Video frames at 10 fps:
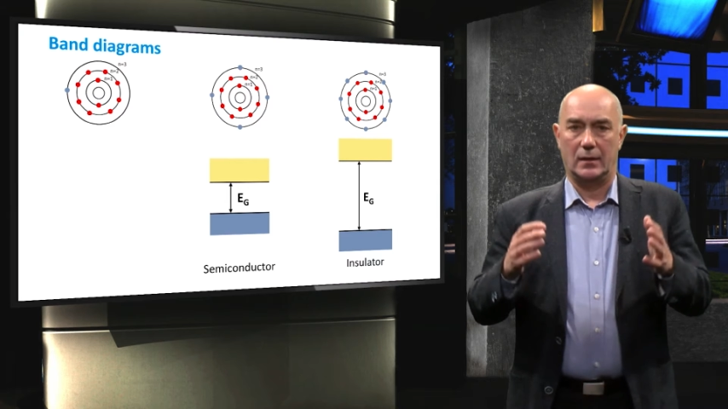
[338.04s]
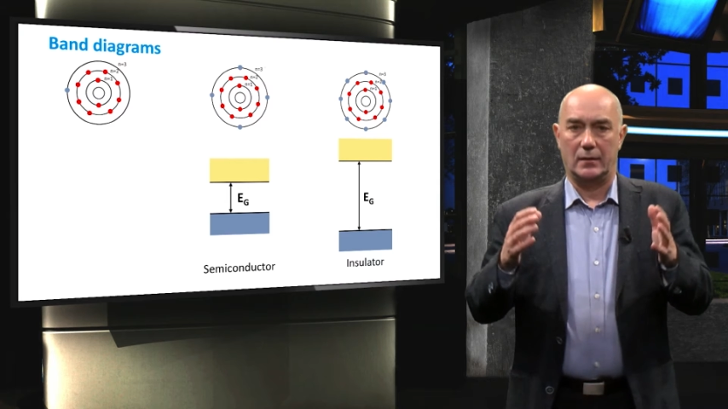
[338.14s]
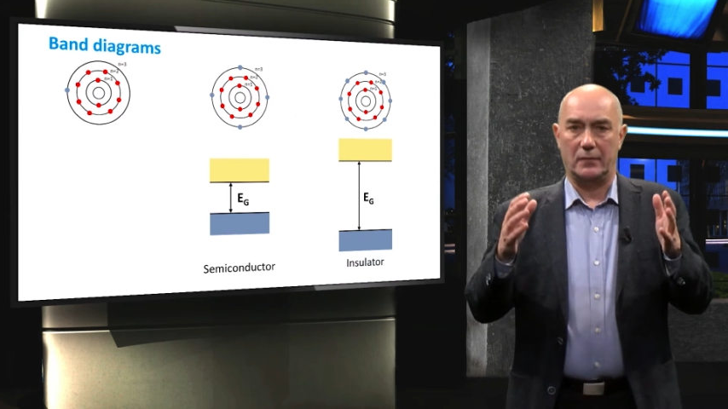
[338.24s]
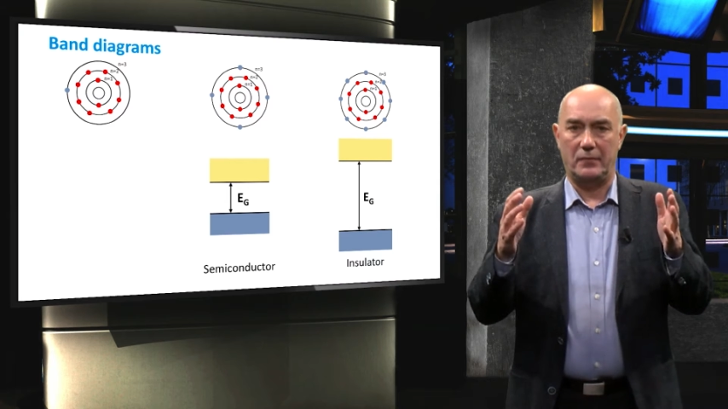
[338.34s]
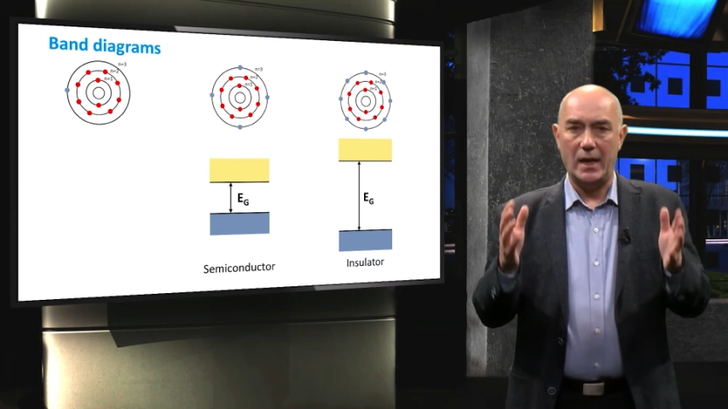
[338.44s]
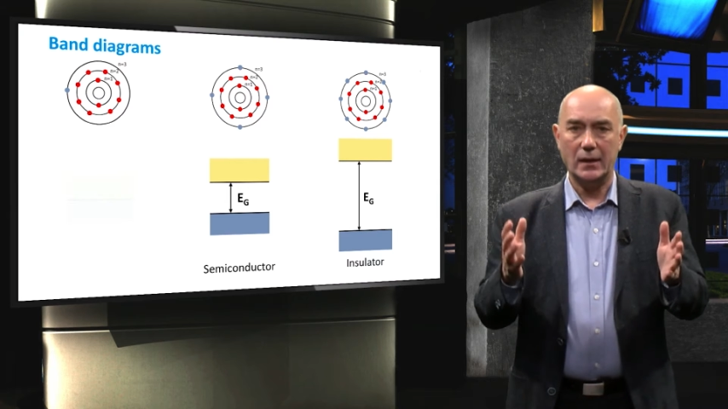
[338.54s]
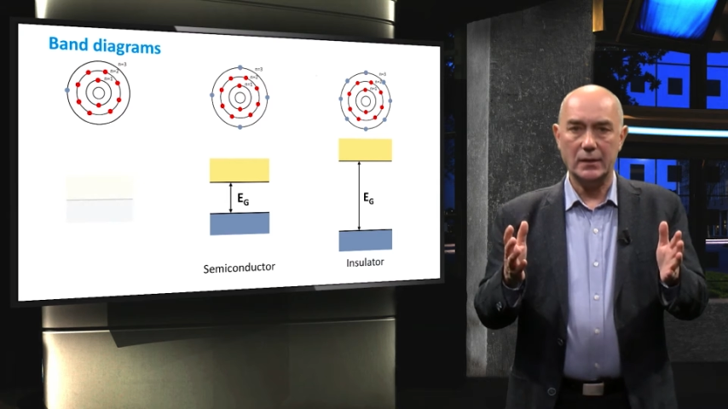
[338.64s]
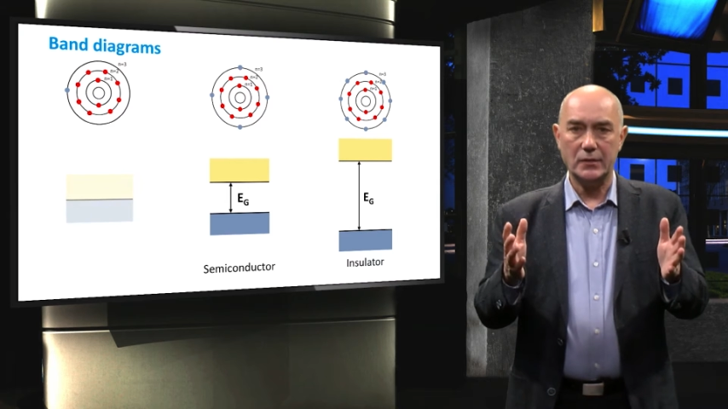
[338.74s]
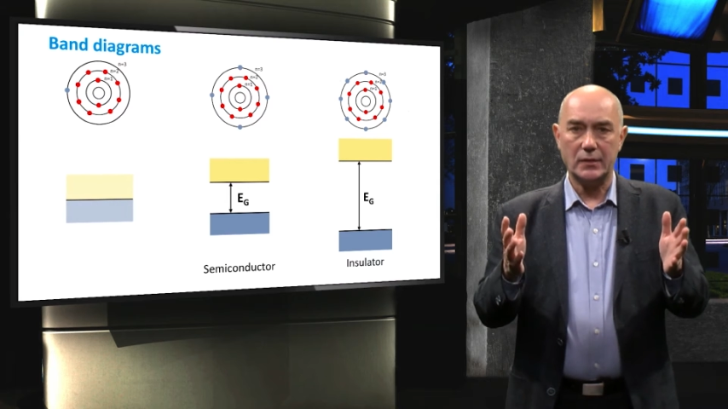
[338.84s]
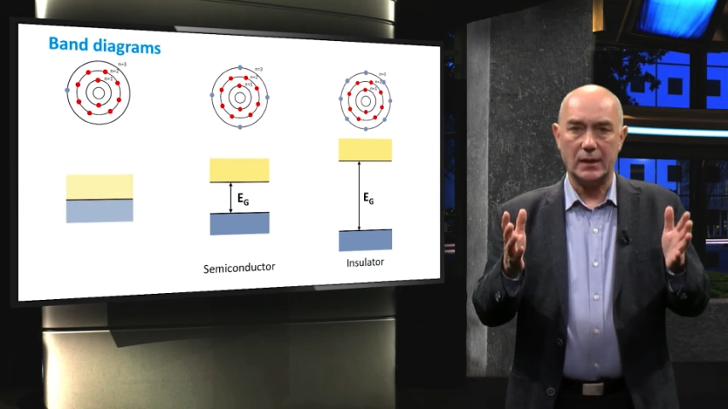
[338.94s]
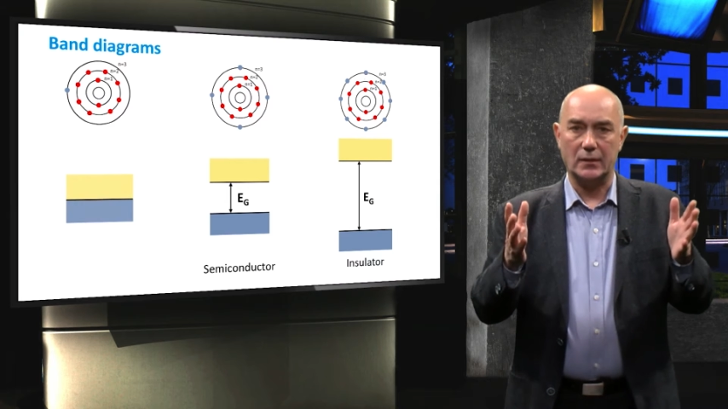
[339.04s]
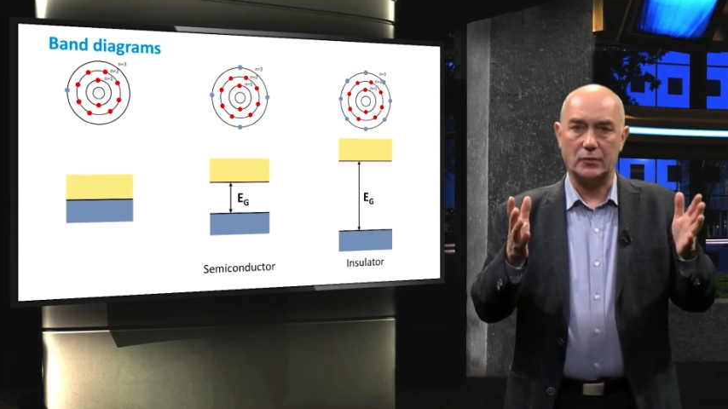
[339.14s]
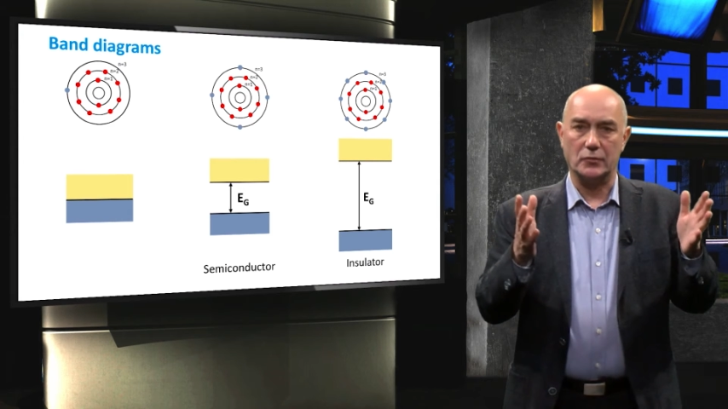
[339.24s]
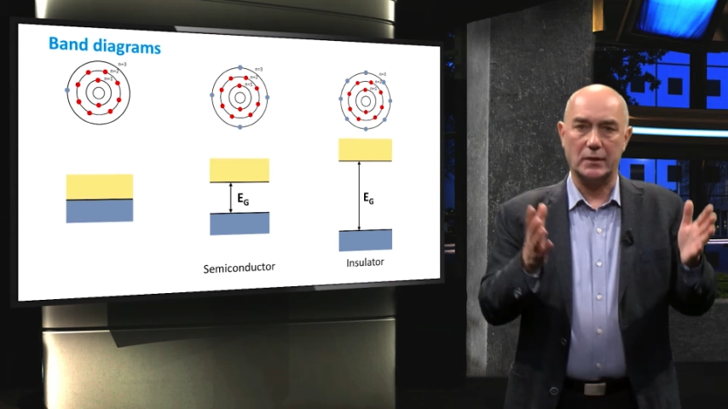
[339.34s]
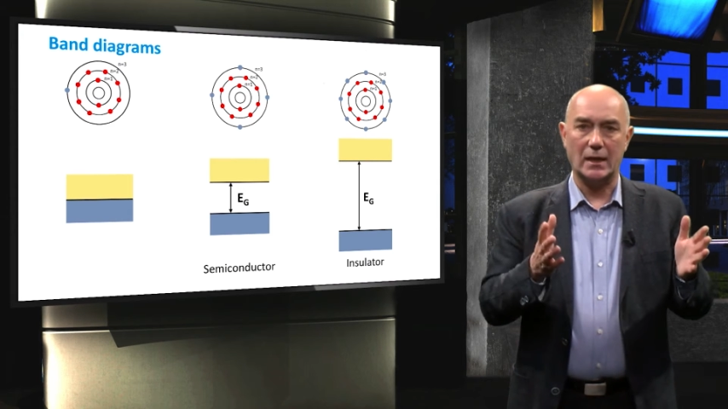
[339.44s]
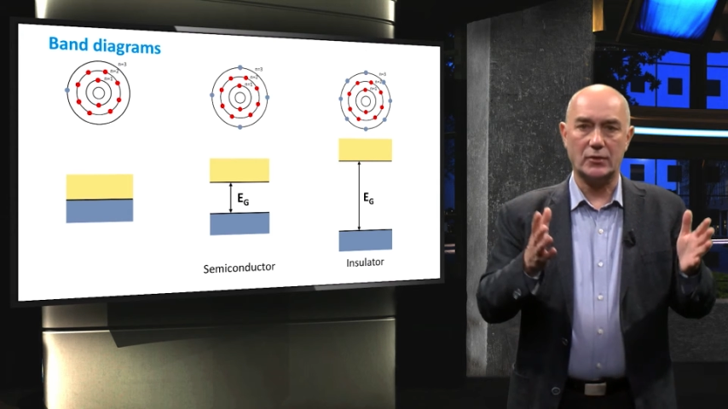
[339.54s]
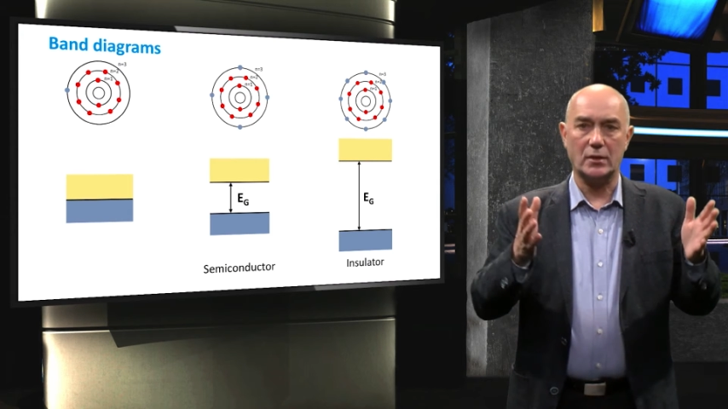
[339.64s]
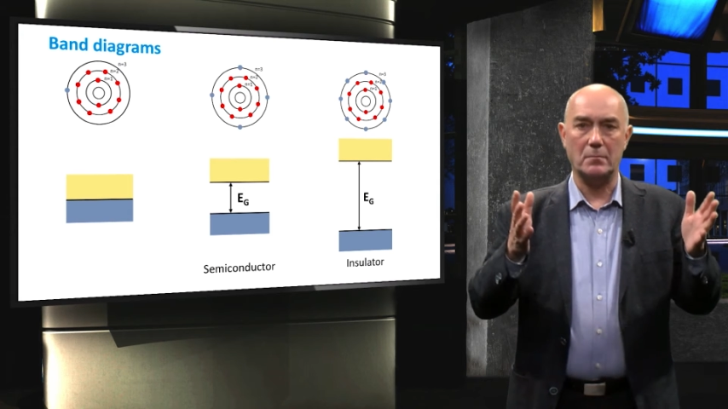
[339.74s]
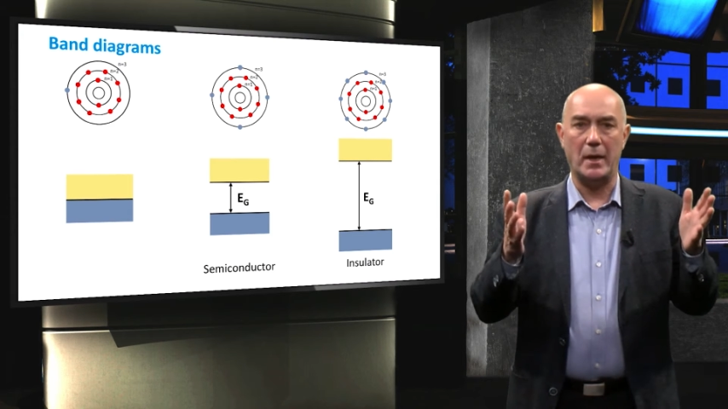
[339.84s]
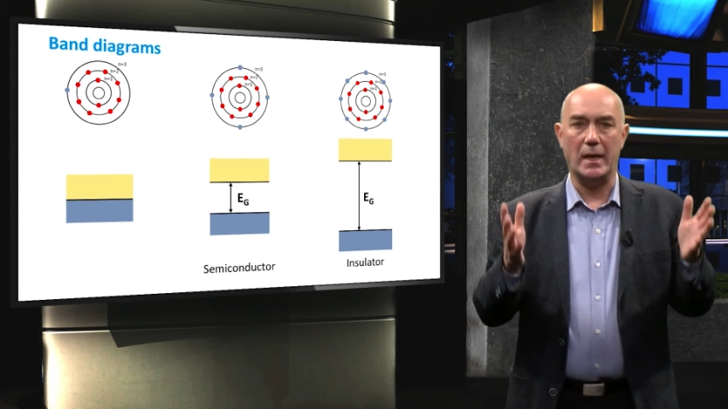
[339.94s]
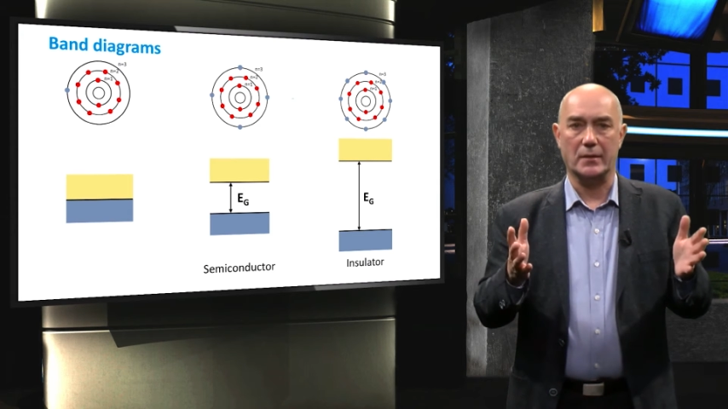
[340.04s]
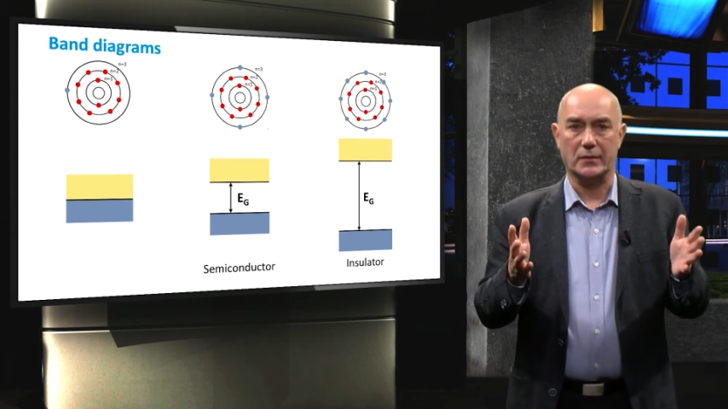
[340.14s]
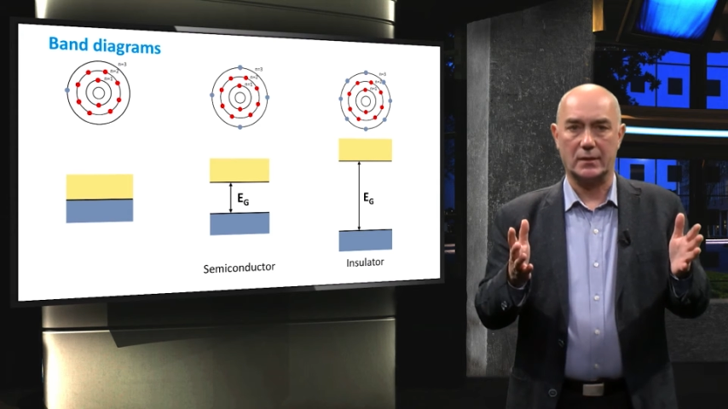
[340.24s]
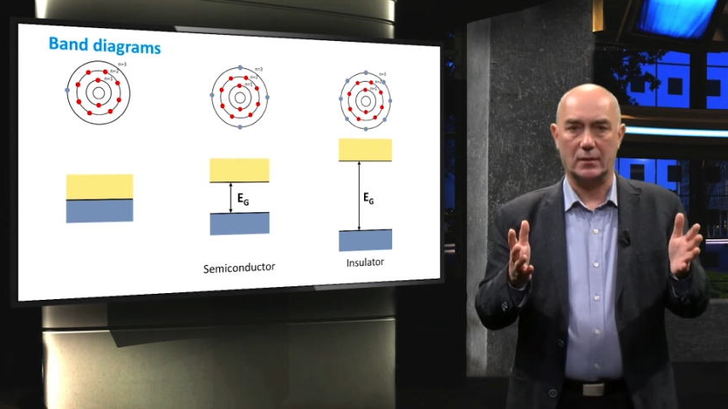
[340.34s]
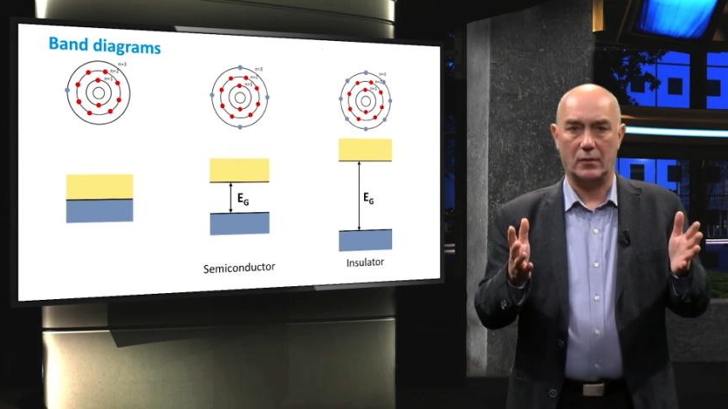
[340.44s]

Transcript: The valence and conduction bands